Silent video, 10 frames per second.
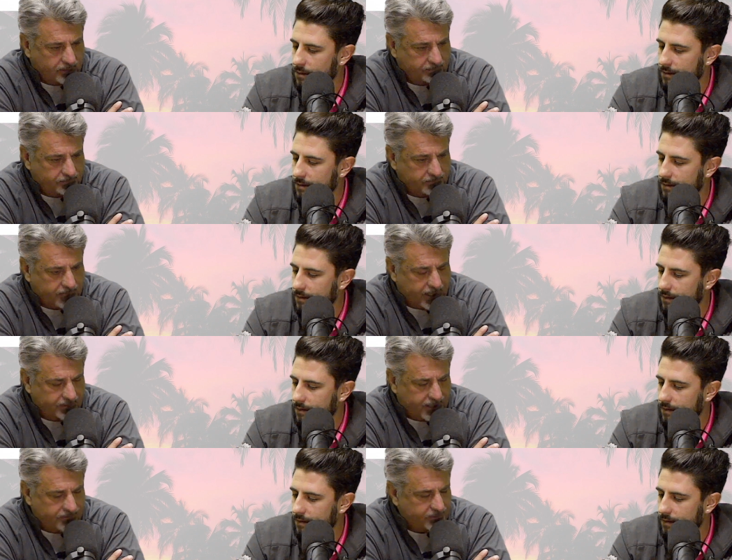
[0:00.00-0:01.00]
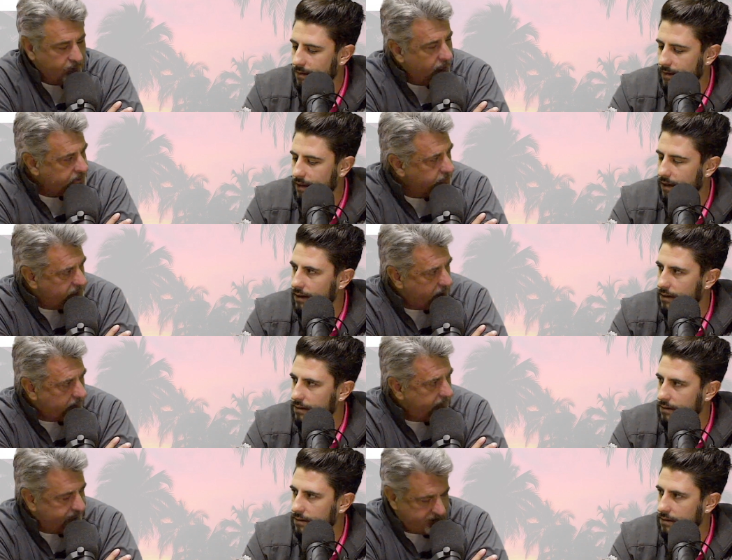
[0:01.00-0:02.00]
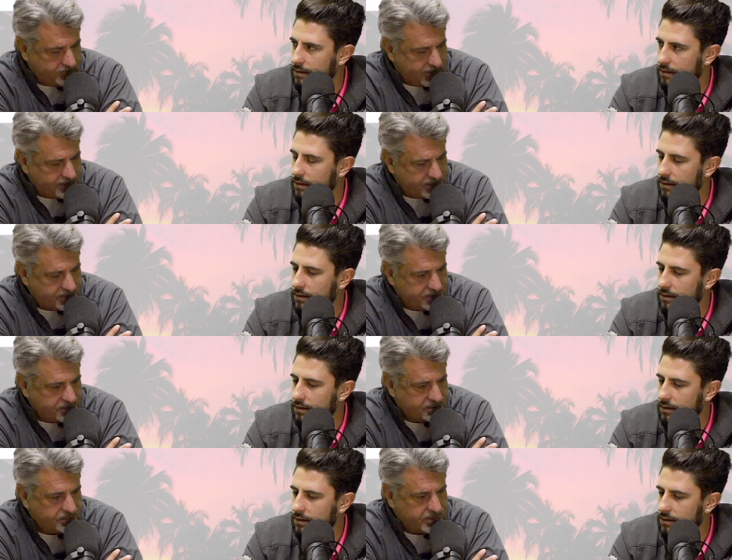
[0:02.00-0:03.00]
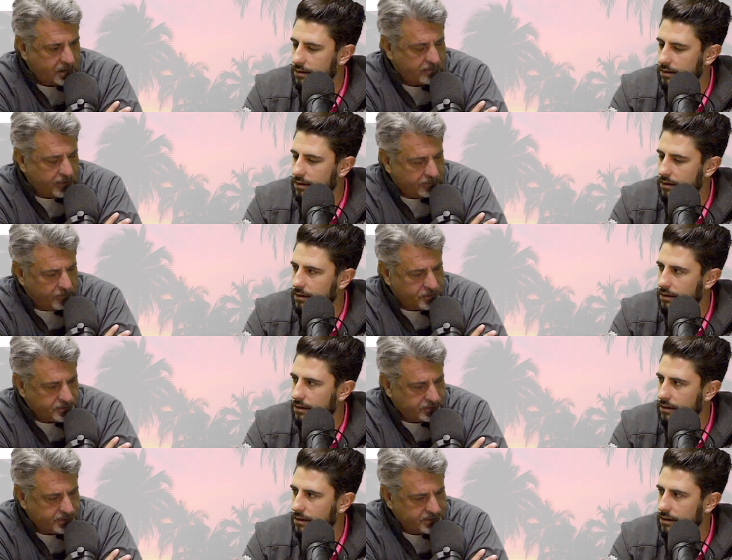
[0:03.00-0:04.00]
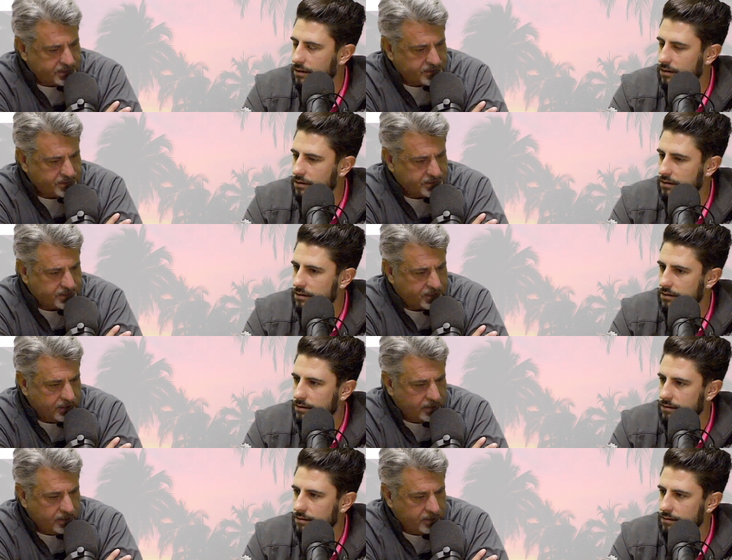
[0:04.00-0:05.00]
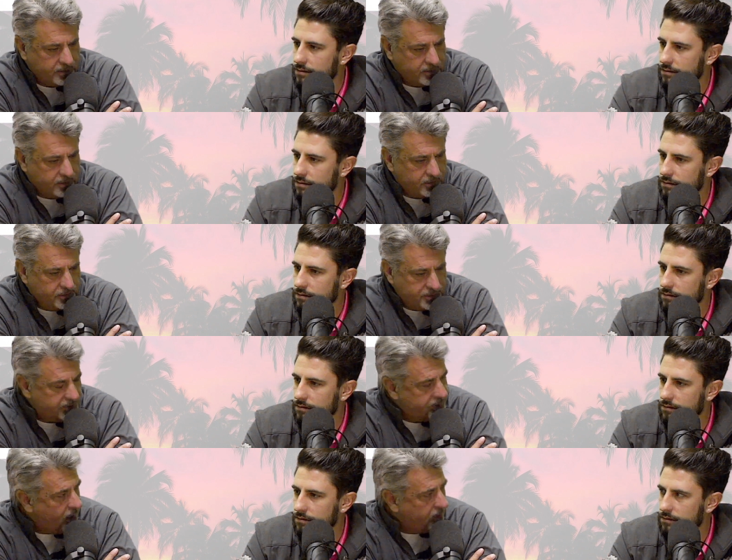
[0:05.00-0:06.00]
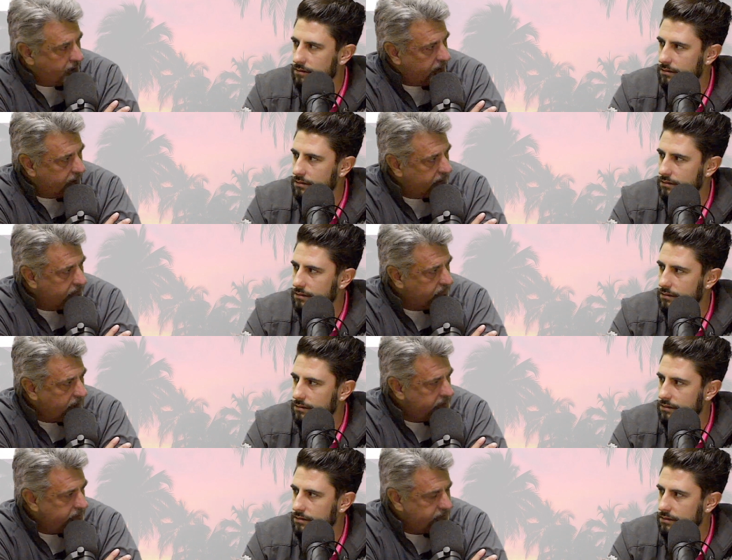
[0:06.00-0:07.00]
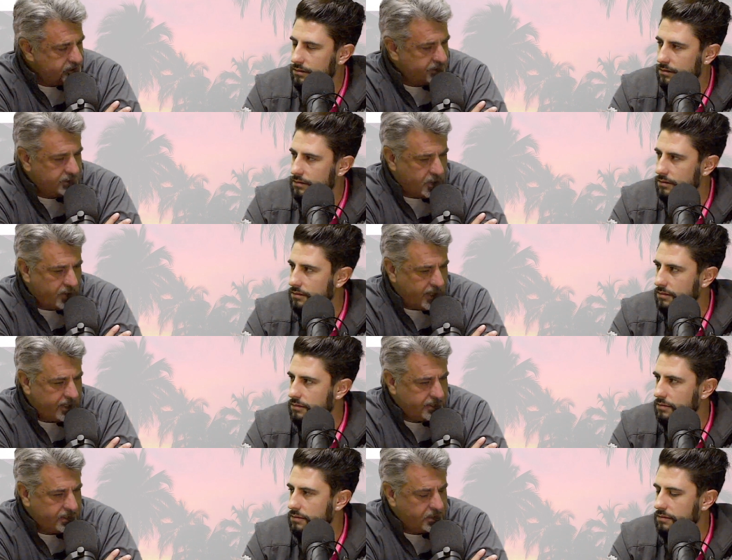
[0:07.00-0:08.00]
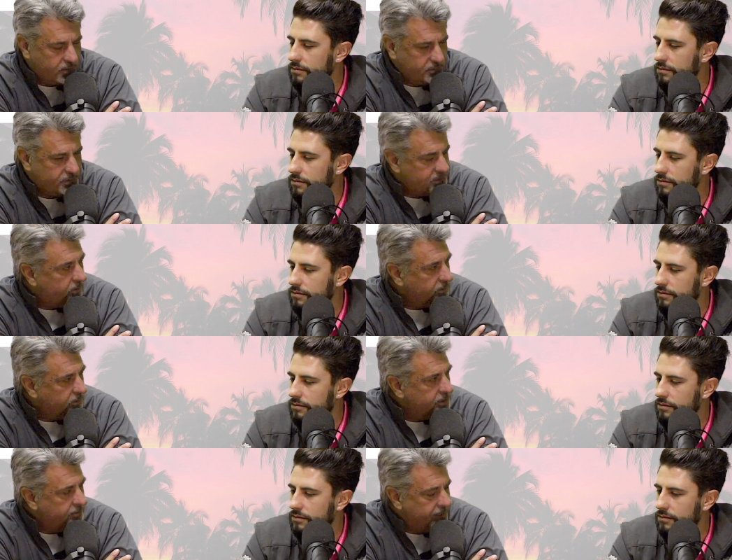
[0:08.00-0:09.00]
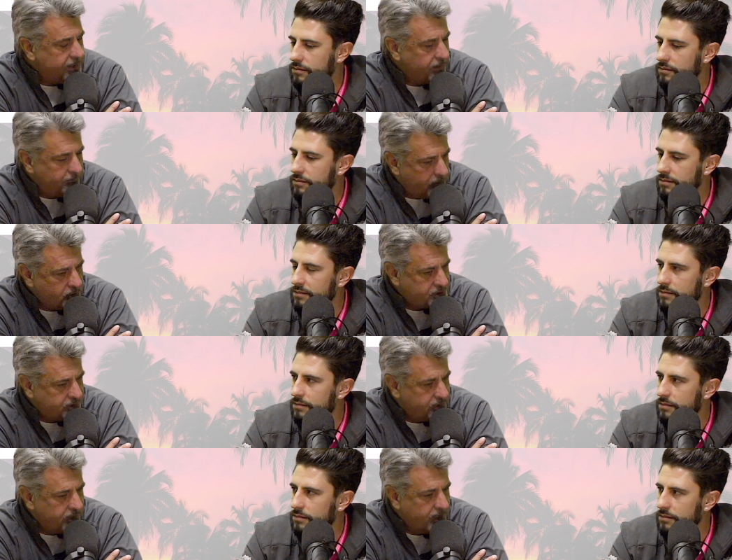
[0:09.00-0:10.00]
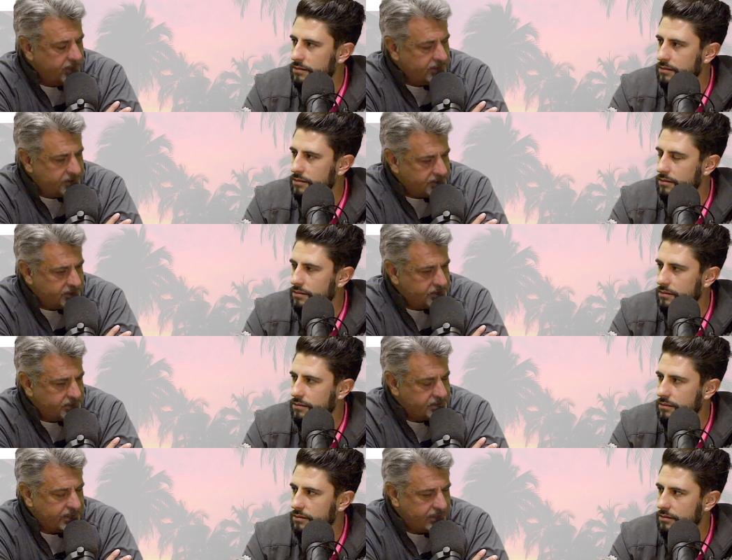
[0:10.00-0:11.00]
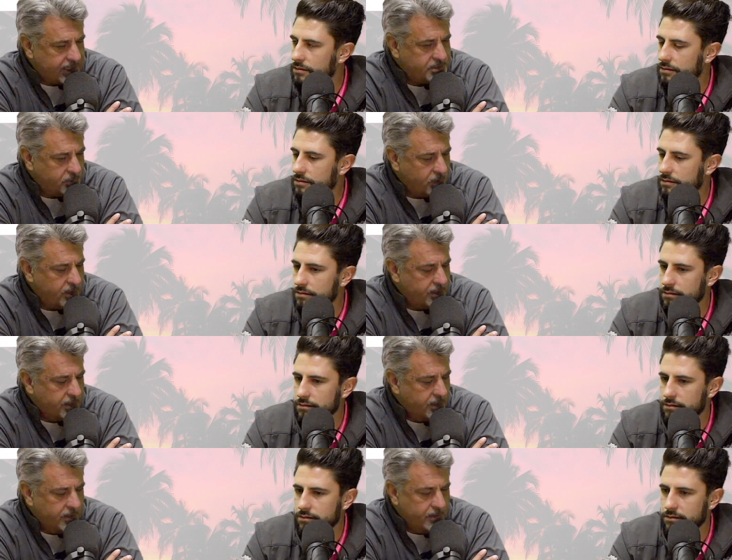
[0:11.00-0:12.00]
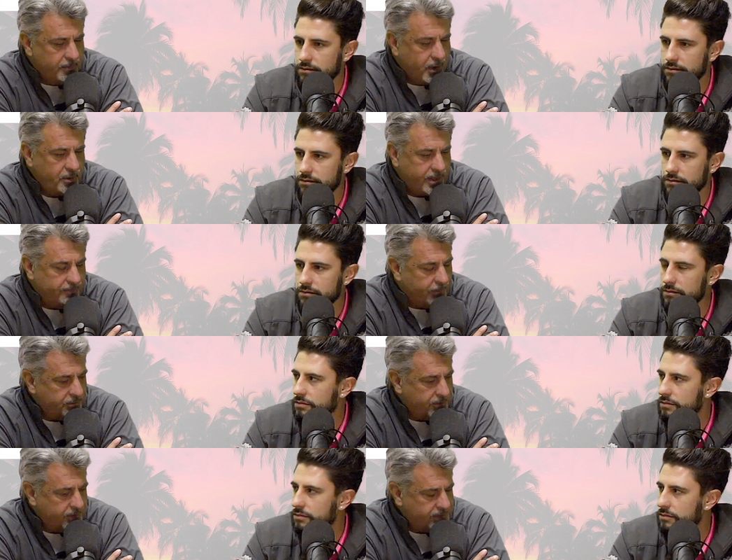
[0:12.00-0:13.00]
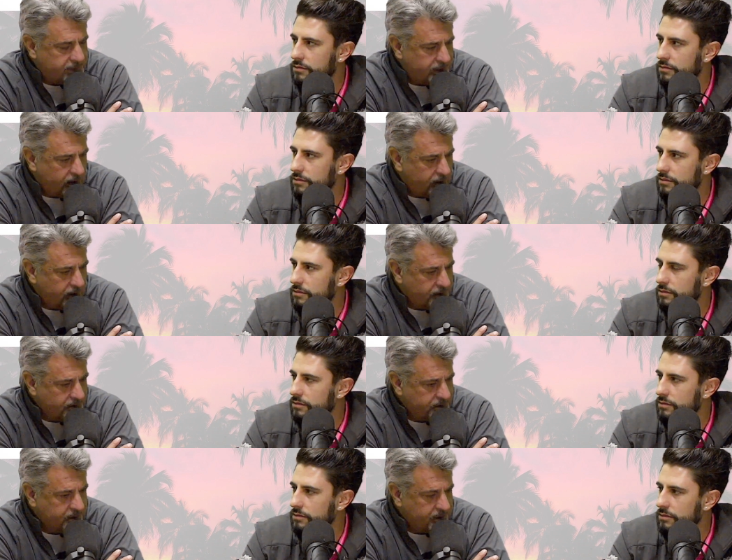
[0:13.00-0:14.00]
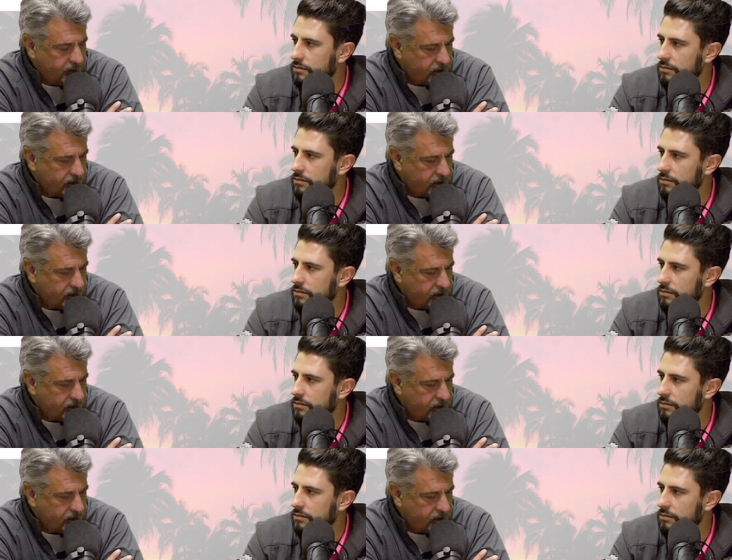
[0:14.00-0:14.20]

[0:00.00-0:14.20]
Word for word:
Speaker 1: um, and and we uh, we talk about fear based decisions. We talk about emotional decisions. They're usually not good, right? They usually don't end in a good result when you make emotional decisions, and that's what both in both of these scenarios